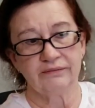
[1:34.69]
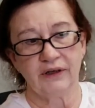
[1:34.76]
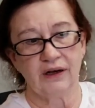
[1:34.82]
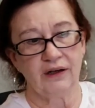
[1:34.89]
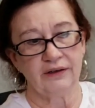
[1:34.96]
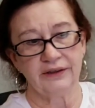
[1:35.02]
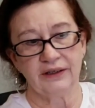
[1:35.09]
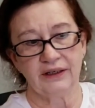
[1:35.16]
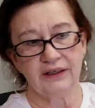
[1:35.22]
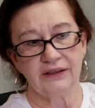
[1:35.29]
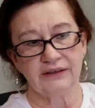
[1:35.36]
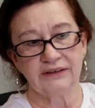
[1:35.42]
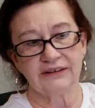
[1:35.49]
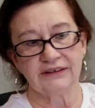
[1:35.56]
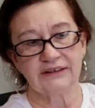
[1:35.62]
All it
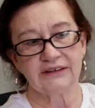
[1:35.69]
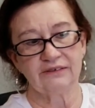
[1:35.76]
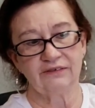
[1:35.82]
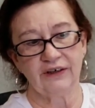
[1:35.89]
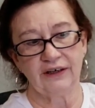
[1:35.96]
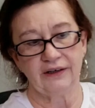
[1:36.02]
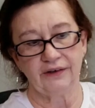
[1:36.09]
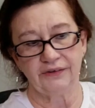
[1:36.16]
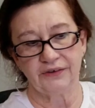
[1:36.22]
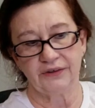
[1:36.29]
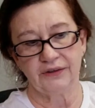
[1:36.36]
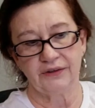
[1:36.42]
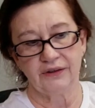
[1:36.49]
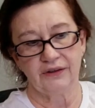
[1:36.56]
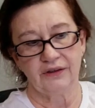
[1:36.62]
is felt
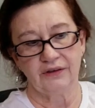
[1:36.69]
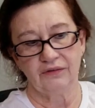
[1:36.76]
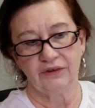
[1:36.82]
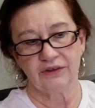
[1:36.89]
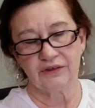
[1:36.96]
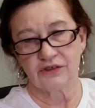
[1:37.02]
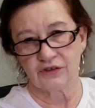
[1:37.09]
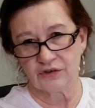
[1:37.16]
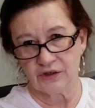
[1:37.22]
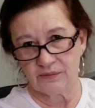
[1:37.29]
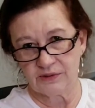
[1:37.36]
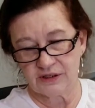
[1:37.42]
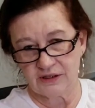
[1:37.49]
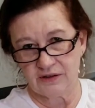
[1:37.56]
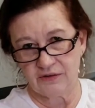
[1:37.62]
with a strip
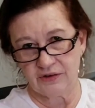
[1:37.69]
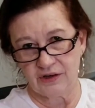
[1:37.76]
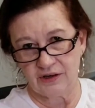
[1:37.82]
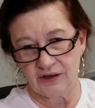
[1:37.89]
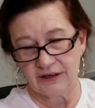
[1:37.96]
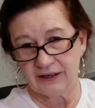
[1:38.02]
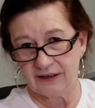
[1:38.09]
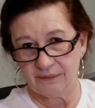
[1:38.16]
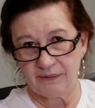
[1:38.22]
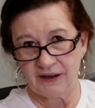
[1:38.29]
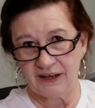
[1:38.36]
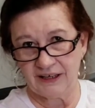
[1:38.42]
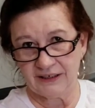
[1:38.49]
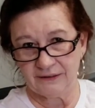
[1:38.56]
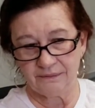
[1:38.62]
sewn on and a
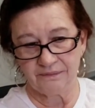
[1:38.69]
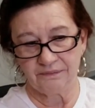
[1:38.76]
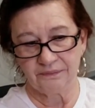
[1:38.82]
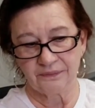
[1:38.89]
button.